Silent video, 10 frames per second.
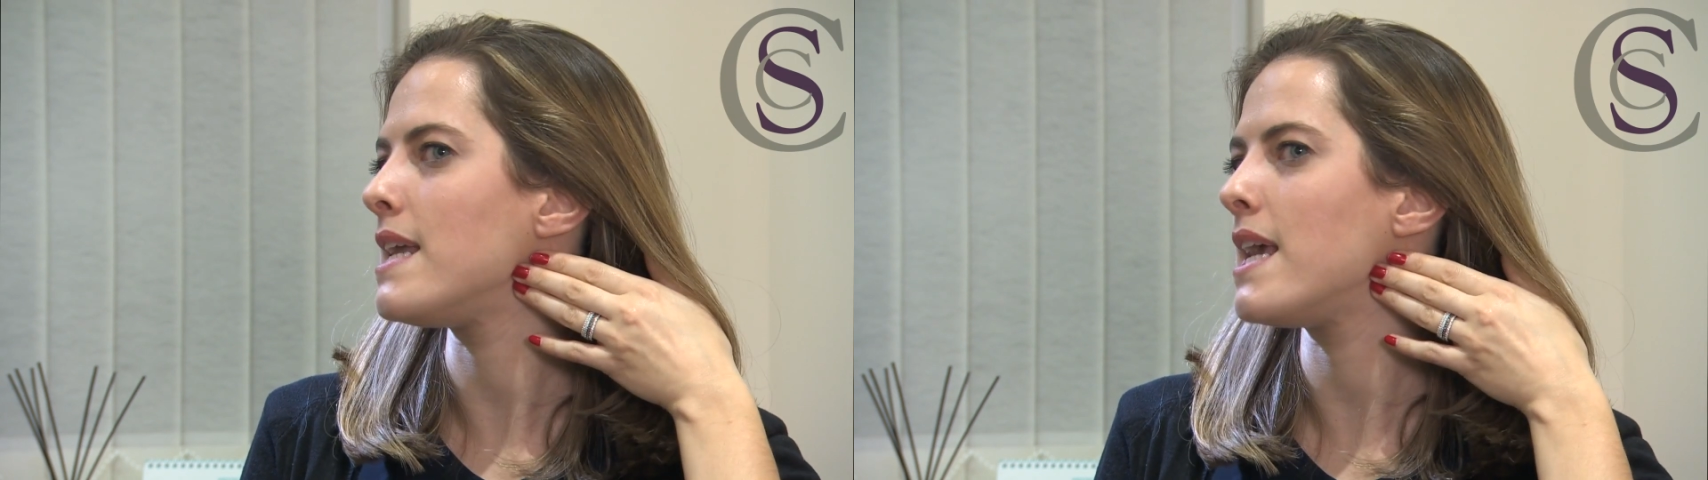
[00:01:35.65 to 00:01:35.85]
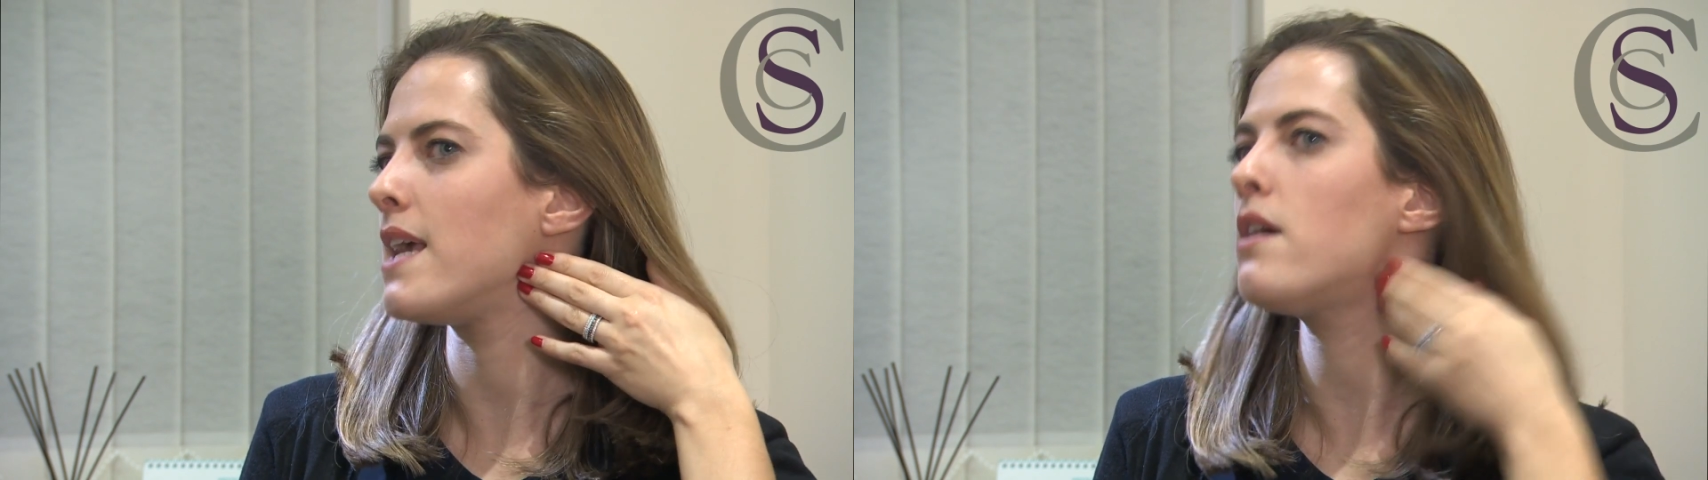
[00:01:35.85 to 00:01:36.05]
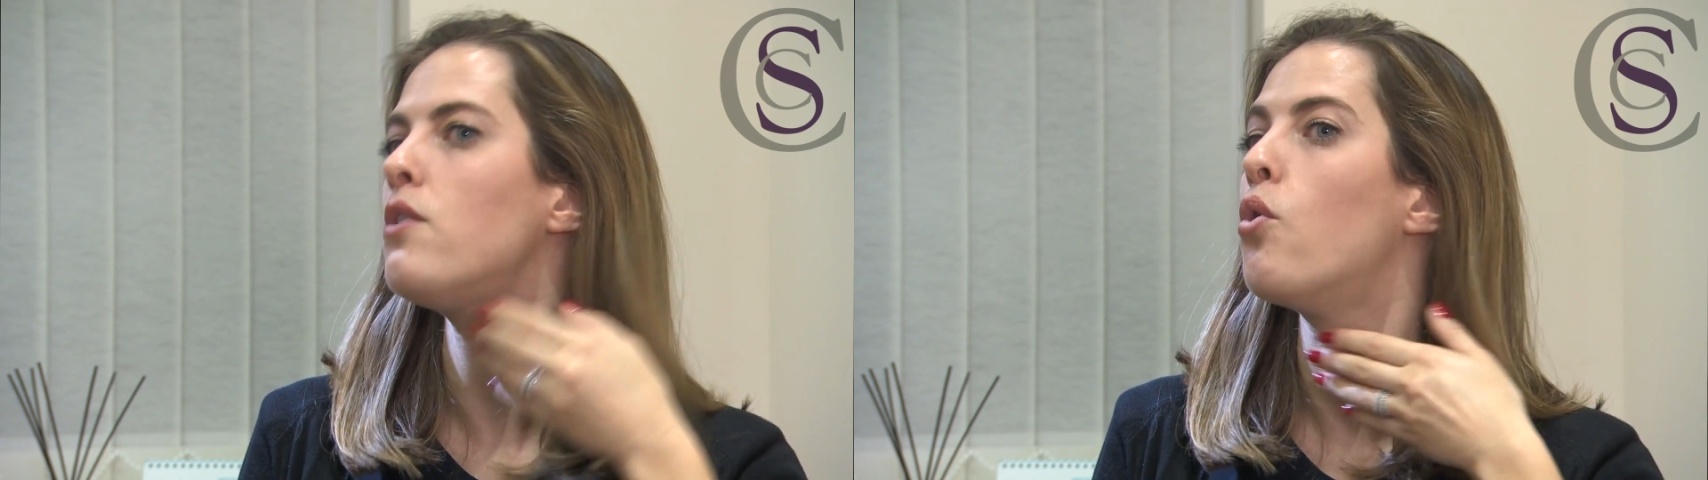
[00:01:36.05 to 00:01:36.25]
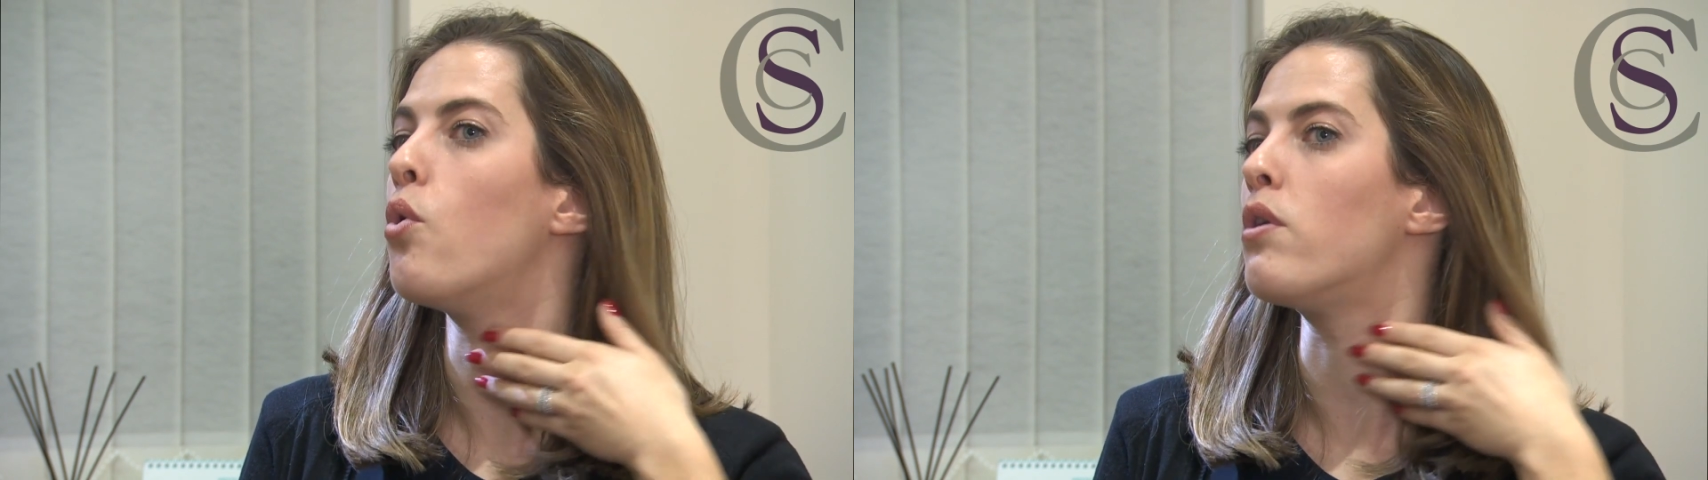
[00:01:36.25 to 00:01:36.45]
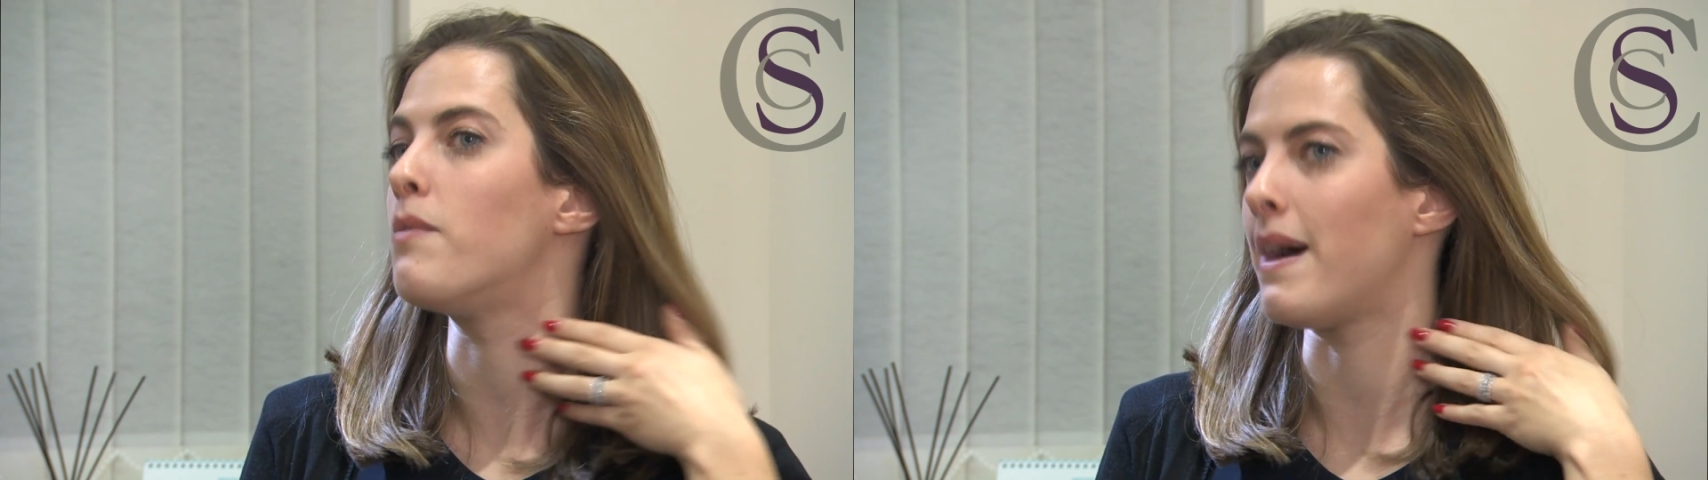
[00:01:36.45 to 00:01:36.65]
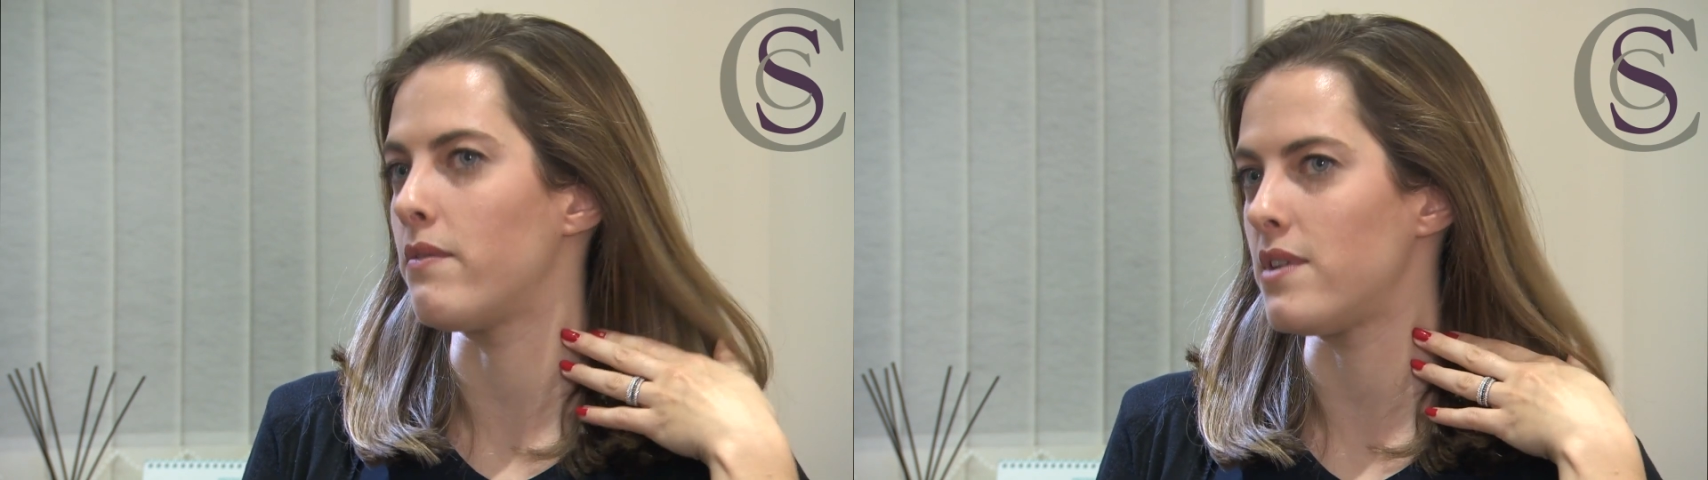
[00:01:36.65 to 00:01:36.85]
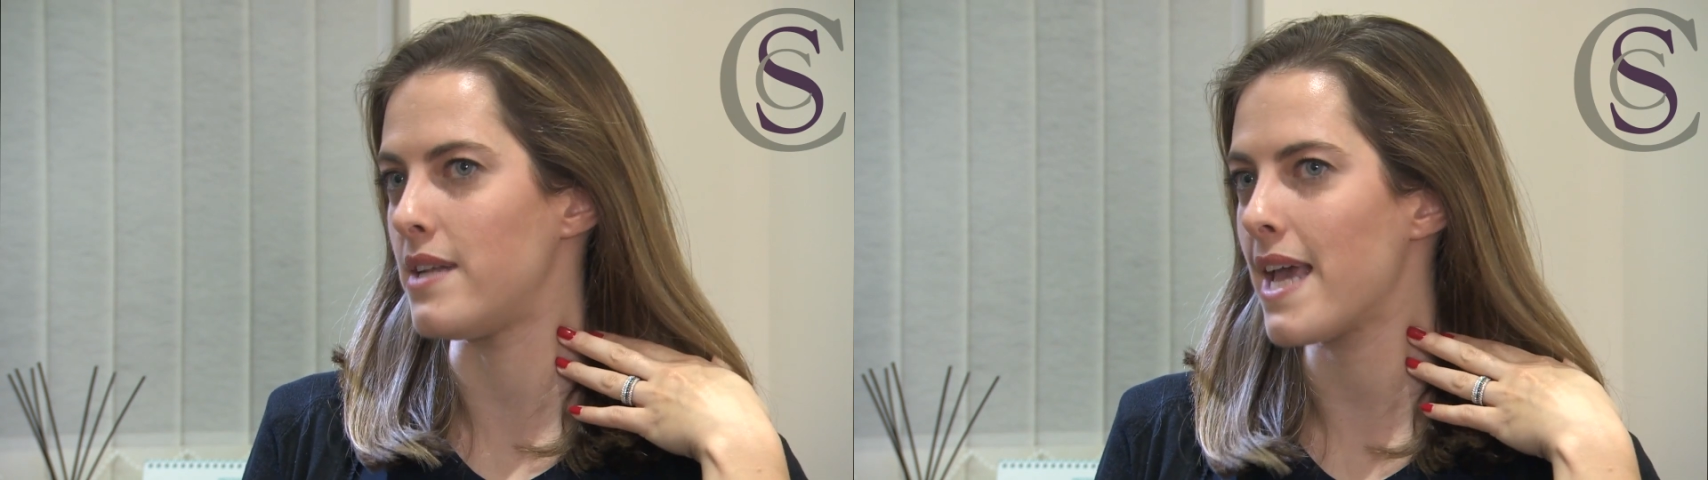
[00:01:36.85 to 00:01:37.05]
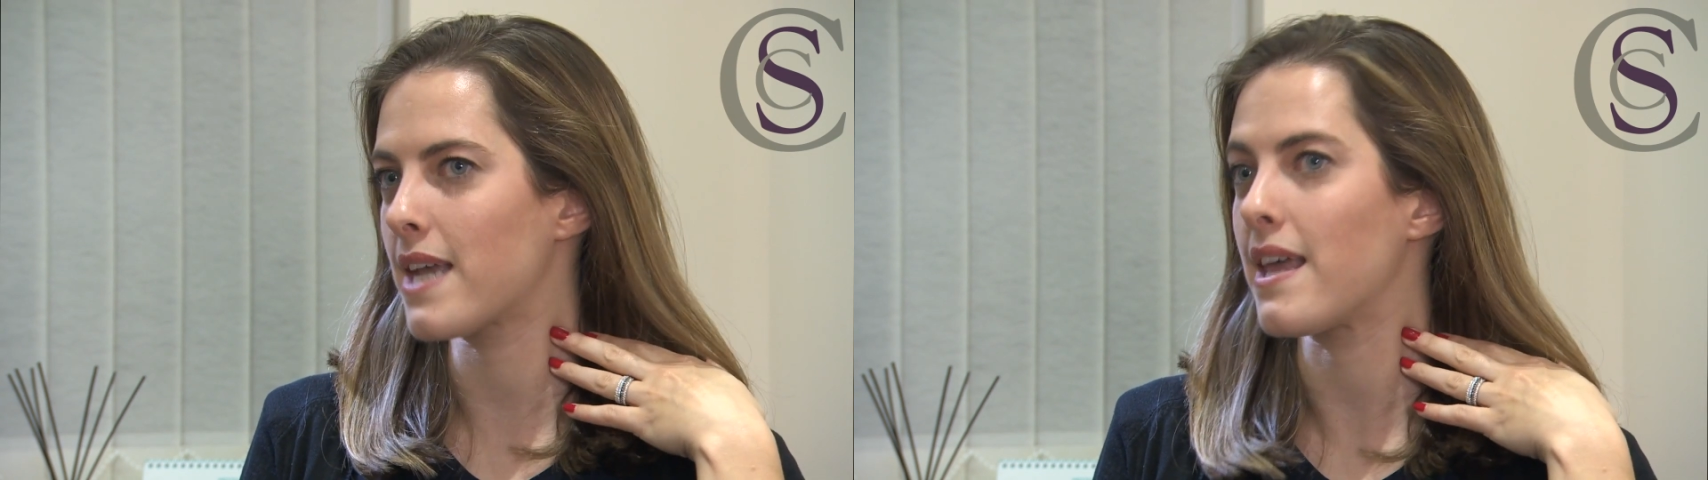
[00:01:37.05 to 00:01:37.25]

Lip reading: here or around the neck.